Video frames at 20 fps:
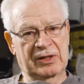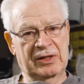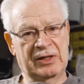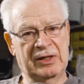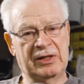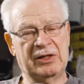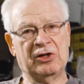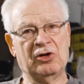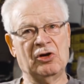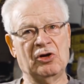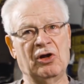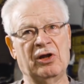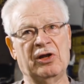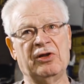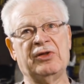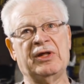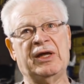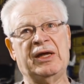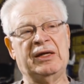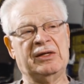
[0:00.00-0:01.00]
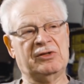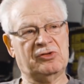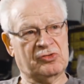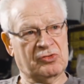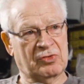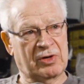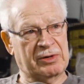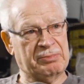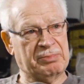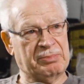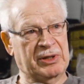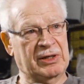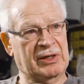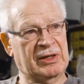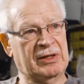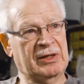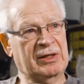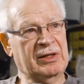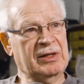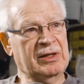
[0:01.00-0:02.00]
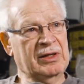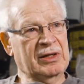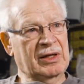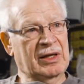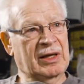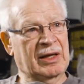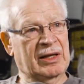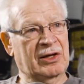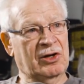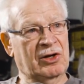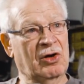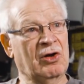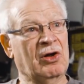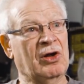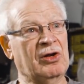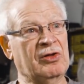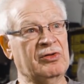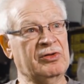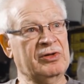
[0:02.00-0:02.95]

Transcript: he did all of the hand striping on all of